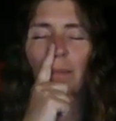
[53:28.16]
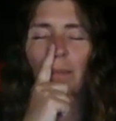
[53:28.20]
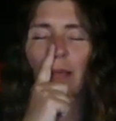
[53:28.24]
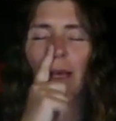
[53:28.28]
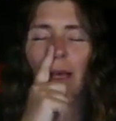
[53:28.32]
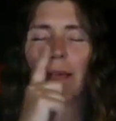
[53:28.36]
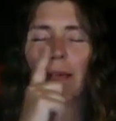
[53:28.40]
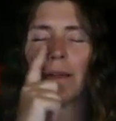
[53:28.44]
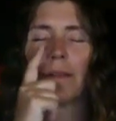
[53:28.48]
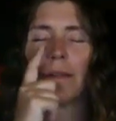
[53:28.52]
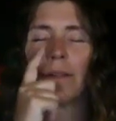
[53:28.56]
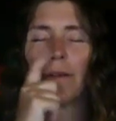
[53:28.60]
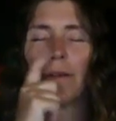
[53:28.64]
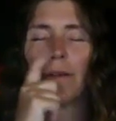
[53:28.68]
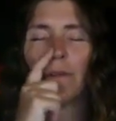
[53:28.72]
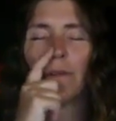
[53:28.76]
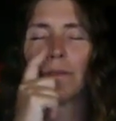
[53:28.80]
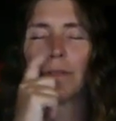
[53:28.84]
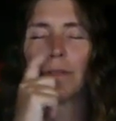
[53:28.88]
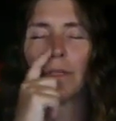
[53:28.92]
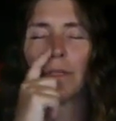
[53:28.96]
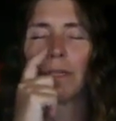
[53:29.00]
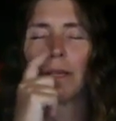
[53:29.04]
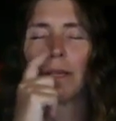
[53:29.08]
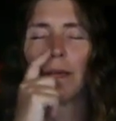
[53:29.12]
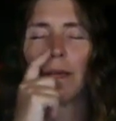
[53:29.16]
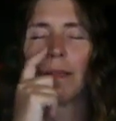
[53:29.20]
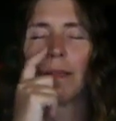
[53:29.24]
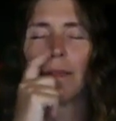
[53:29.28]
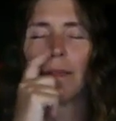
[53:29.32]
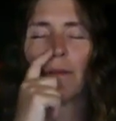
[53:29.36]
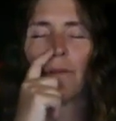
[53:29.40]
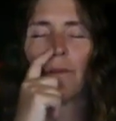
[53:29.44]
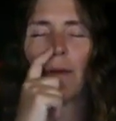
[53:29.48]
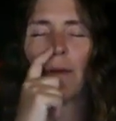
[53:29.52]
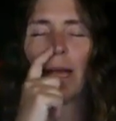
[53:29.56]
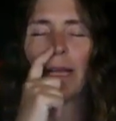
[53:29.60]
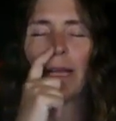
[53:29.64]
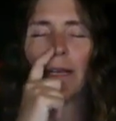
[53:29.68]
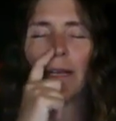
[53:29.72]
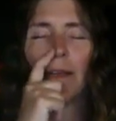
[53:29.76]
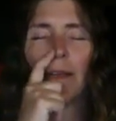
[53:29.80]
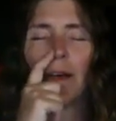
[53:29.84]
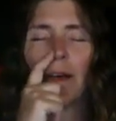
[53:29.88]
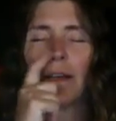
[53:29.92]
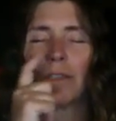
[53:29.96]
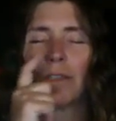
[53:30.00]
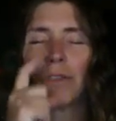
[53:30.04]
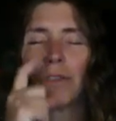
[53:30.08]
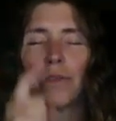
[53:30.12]
and close the right
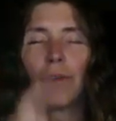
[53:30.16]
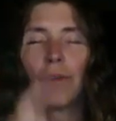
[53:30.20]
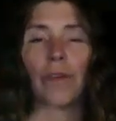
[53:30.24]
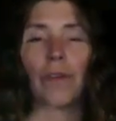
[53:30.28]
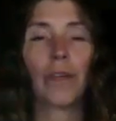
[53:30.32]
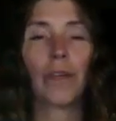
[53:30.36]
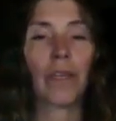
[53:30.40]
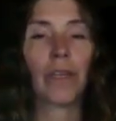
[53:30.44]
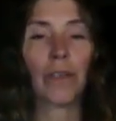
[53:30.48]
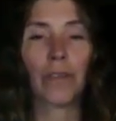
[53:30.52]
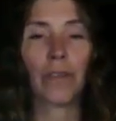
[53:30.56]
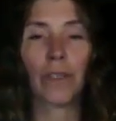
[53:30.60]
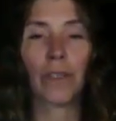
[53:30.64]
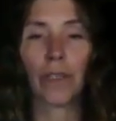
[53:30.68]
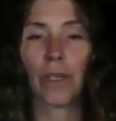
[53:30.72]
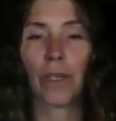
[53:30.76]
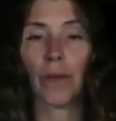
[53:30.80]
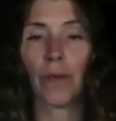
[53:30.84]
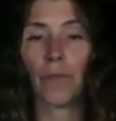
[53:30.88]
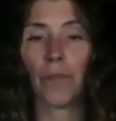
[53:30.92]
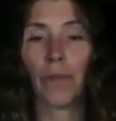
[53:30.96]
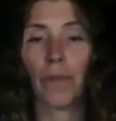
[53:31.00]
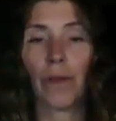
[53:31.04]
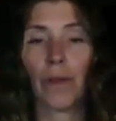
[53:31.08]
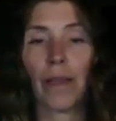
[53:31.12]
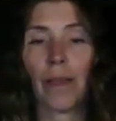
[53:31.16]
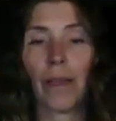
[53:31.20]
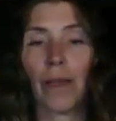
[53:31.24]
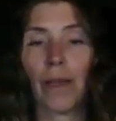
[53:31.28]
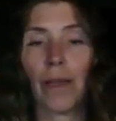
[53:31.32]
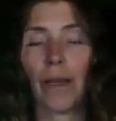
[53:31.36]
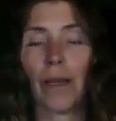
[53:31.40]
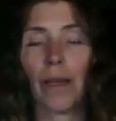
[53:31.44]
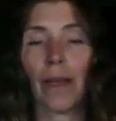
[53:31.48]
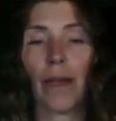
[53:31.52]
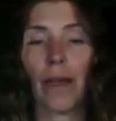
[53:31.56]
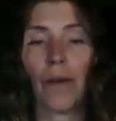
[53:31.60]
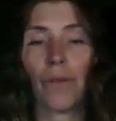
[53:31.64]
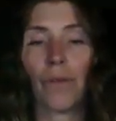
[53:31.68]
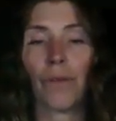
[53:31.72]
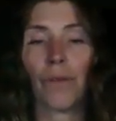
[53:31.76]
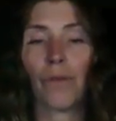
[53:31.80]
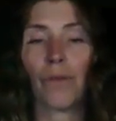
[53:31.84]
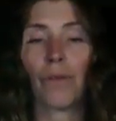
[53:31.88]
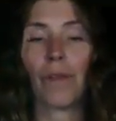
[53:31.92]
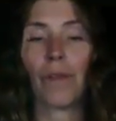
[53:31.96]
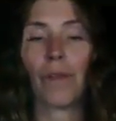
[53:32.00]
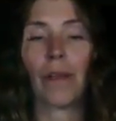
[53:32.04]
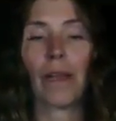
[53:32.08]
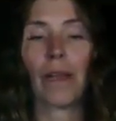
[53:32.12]
nostril. And you're just going to breathe in and out
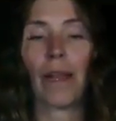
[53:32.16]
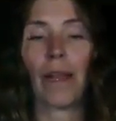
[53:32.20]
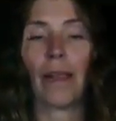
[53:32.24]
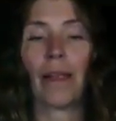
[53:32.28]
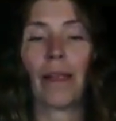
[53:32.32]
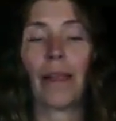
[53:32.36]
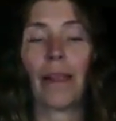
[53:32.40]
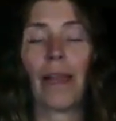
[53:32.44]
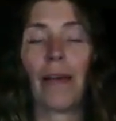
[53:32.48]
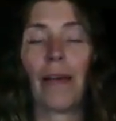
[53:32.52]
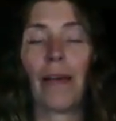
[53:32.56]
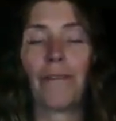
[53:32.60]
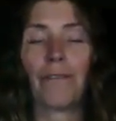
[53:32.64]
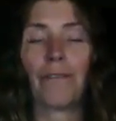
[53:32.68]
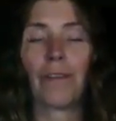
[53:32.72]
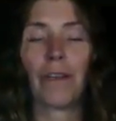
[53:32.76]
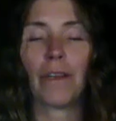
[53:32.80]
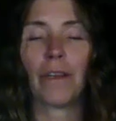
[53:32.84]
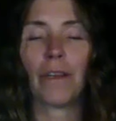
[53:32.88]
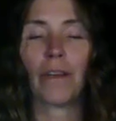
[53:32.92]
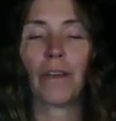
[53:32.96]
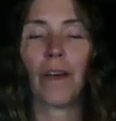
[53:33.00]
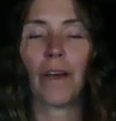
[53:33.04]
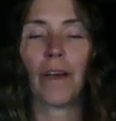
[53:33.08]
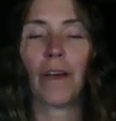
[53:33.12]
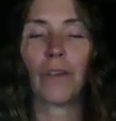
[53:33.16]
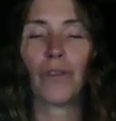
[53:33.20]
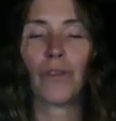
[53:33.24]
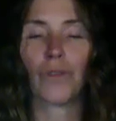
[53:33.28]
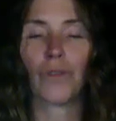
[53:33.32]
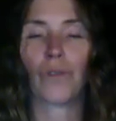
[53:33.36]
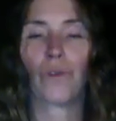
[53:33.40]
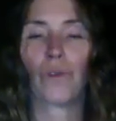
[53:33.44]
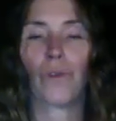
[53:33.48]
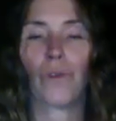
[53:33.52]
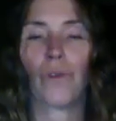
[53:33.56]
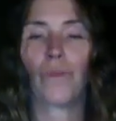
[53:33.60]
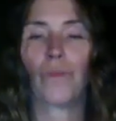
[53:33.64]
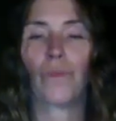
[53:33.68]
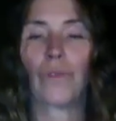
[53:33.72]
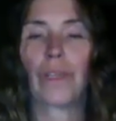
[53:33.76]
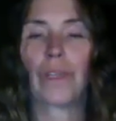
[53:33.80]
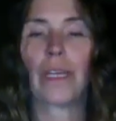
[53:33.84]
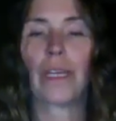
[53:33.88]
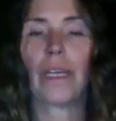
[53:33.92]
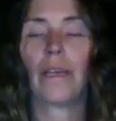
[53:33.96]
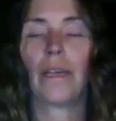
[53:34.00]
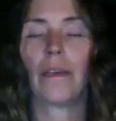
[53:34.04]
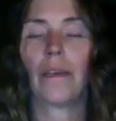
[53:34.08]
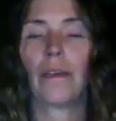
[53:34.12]
through the left nostril
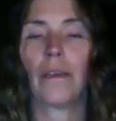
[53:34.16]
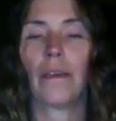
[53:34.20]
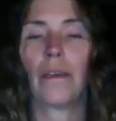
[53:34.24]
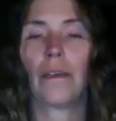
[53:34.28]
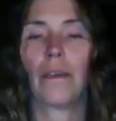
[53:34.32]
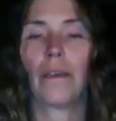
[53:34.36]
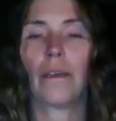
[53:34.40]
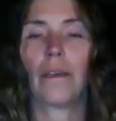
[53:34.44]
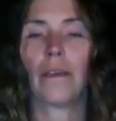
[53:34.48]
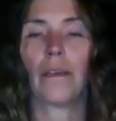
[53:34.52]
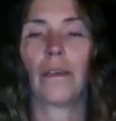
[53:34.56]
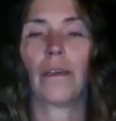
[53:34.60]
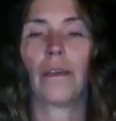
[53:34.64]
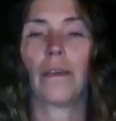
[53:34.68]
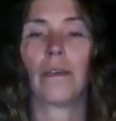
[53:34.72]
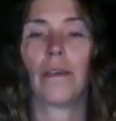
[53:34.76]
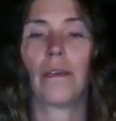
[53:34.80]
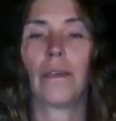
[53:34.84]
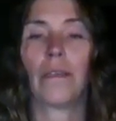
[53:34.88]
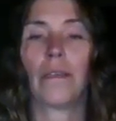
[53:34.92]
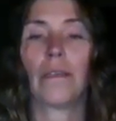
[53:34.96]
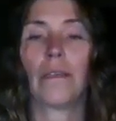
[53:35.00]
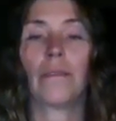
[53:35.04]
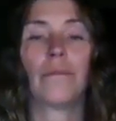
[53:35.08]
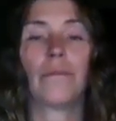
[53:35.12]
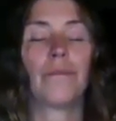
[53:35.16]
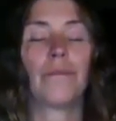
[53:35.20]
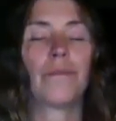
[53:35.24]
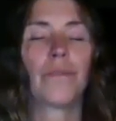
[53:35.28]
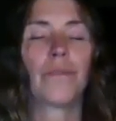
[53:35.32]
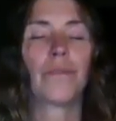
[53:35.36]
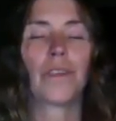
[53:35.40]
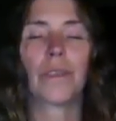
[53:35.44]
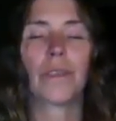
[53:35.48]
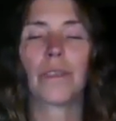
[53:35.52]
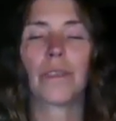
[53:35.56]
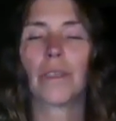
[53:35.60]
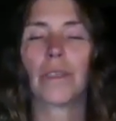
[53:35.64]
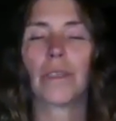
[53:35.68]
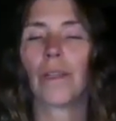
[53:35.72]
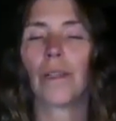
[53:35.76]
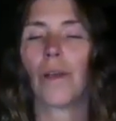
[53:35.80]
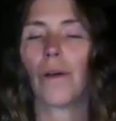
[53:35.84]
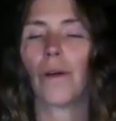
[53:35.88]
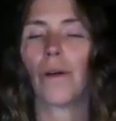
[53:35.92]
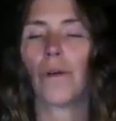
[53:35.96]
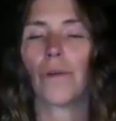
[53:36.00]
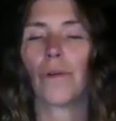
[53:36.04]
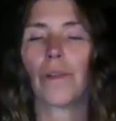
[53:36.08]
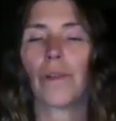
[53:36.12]
only, just
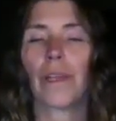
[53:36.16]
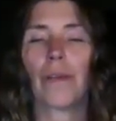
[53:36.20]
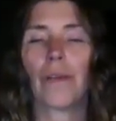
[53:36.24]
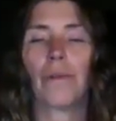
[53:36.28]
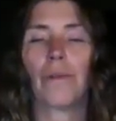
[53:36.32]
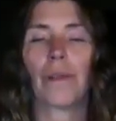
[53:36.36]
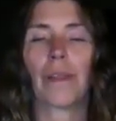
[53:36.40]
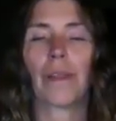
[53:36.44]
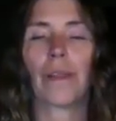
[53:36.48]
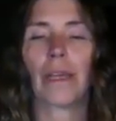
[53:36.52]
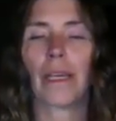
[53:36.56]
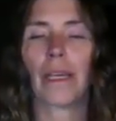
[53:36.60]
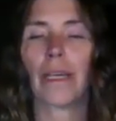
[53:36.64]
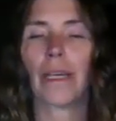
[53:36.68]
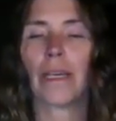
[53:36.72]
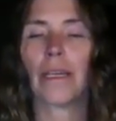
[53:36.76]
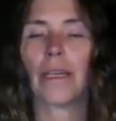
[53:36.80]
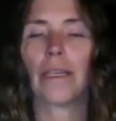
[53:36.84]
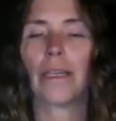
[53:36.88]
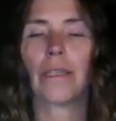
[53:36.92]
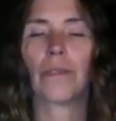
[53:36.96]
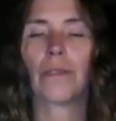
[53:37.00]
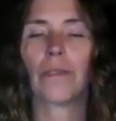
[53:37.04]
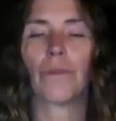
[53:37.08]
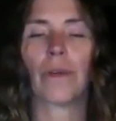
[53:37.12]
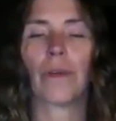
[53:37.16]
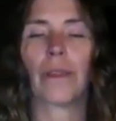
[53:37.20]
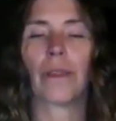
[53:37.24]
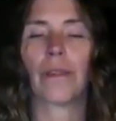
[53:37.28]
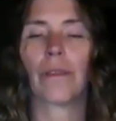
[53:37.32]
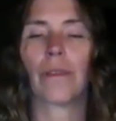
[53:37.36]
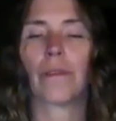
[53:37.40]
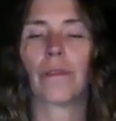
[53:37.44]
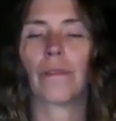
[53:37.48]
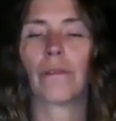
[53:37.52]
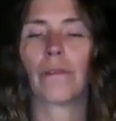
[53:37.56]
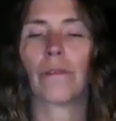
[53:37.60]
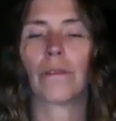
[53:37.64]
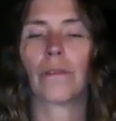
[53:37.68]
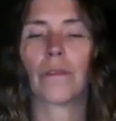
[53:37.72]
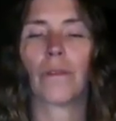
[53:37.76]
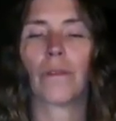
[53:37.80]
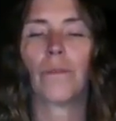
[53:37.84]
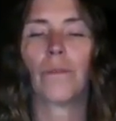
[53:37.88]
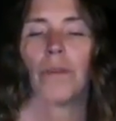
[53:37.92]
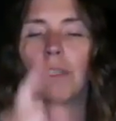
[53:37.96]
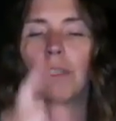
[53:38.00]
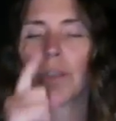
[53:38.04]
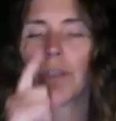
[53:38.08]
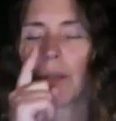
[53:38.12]
slowly, with ease, with
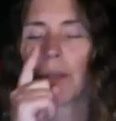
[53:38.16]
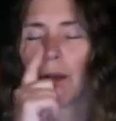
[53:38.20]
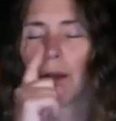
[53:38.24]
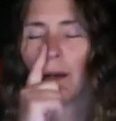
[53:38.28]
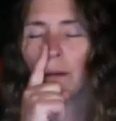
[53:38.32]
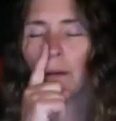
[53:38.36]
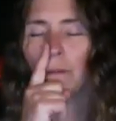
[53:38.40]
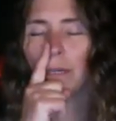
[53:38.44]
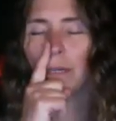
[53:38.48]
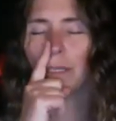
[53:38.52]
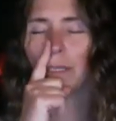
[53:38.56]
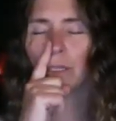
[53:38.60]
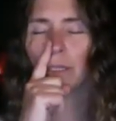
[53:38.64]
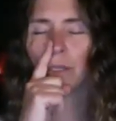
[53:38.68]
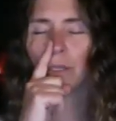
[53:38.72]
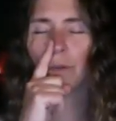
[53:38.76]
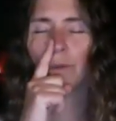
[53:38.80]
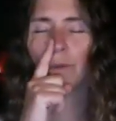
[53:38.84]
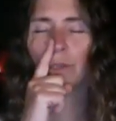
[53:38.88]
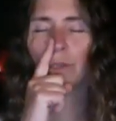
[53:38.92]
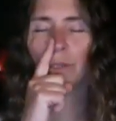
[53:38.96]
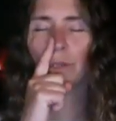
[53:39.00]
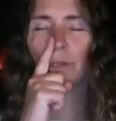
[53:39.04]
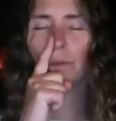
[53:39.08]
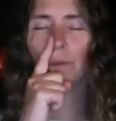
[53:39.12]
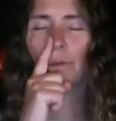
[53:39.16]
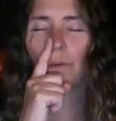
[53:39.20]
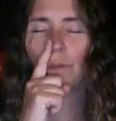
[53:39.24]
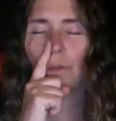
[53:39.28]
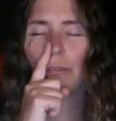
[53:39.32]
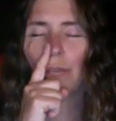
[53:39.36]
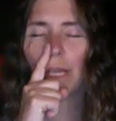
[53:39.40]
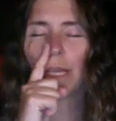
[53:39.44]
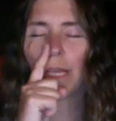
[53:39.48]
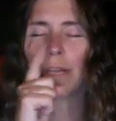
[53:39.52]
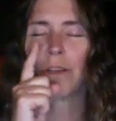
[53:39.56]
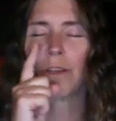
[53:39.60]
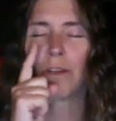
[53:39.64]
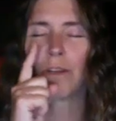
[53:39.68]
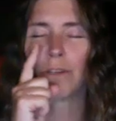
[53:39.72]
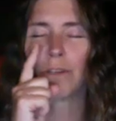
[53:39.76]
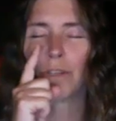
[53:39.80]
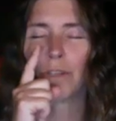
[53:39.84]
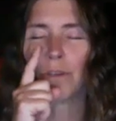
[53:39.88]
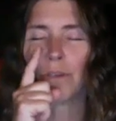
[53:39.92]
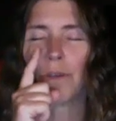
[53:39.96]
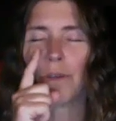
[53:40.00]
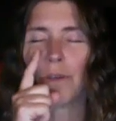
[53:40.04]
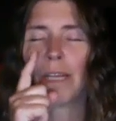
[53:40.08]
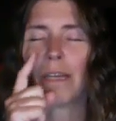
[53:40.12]
so much calm. It's so soothing,
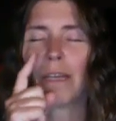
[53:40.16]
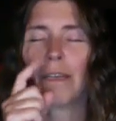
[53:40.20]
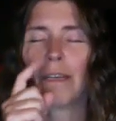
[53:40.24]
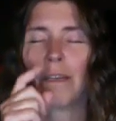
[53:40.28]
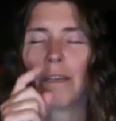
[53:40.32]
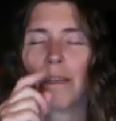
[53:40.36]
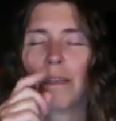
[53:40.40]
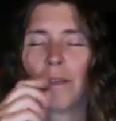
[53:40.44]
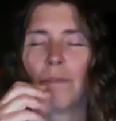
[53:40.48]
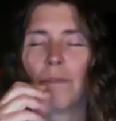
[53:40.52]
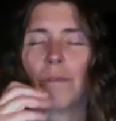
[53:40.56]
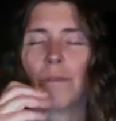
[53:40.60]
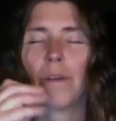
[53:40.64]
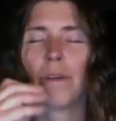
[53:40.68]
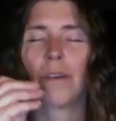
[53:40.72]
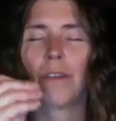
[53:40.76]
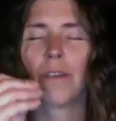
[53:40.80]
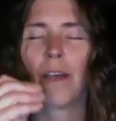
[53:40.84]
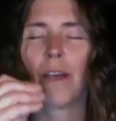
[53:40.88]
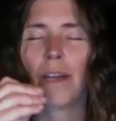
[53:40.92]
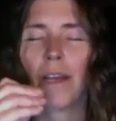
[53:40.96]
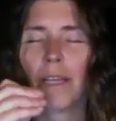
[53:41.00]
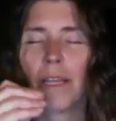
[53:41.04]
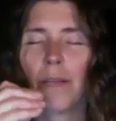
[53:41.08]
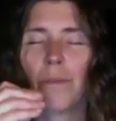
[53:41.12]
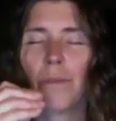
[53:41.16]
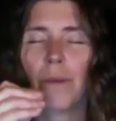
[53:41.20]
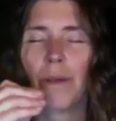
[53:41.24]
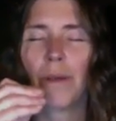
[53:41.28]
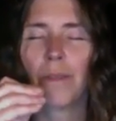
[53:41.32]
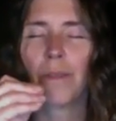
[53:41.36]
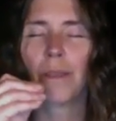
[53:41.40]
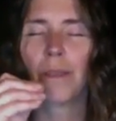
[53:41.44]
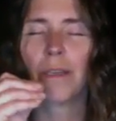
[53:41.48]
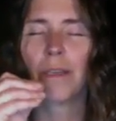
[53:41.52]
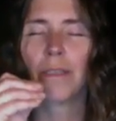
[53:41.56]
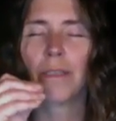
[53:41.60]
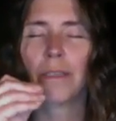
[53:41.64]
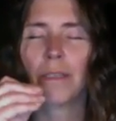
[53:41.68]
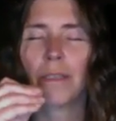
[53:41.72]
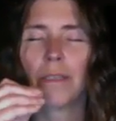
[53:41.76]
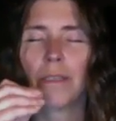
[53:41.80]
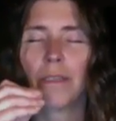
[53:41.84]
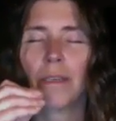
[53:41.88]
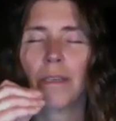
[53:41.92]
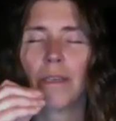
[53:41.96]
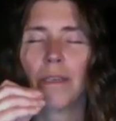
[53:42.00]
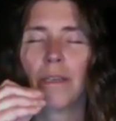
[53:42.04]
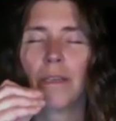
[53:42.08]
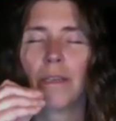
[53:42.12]
nurturing. We're talking about this